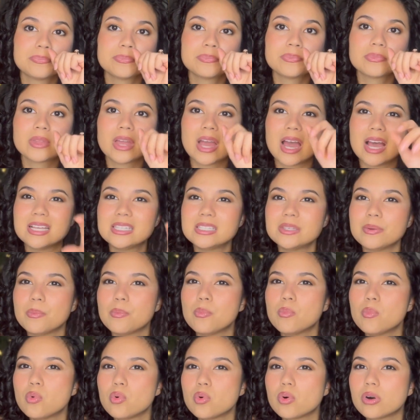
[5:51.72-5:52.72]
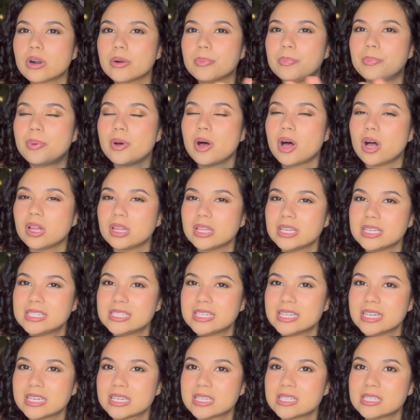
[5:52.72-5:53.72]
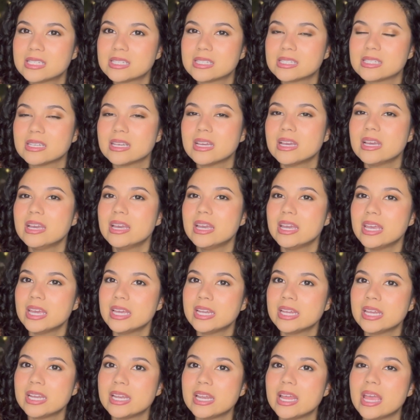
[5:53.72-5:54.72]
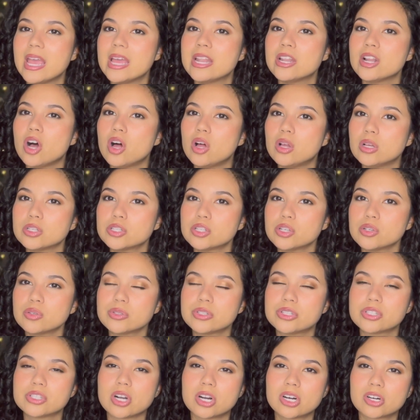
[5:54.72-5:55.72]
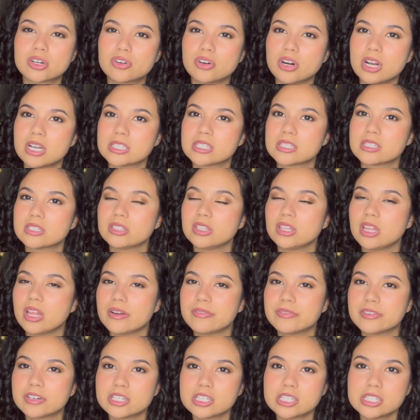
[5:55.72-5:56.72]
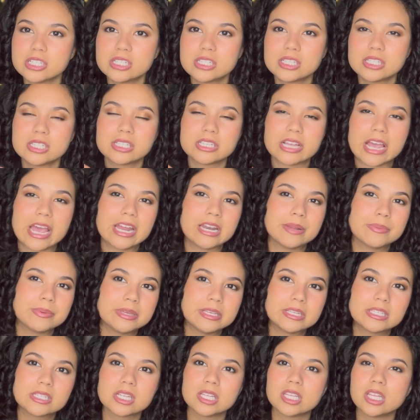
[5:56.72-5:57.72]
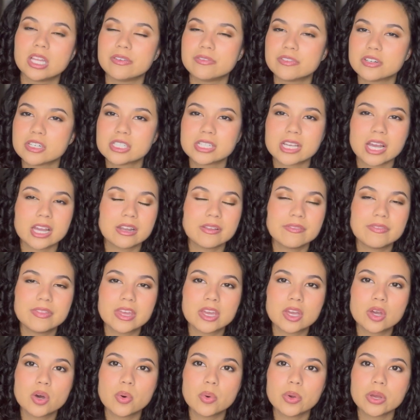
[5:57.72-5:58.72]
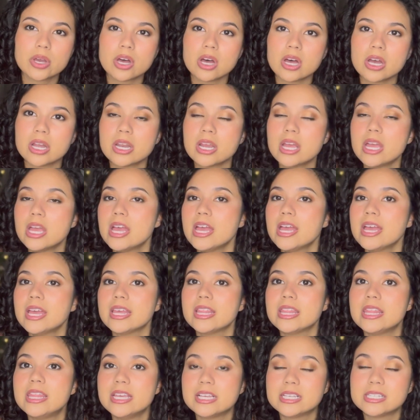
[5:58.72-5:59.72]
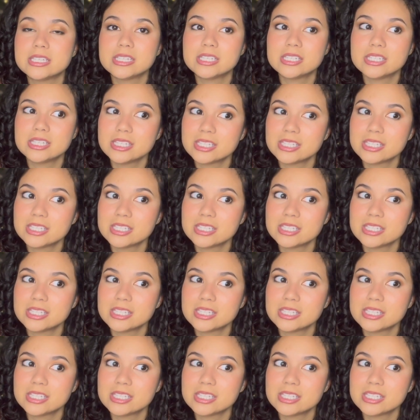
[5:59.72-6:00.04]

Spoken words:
has more politics in it, and also star-crossed lovers, enemies to lovers kind of thing going on, this is the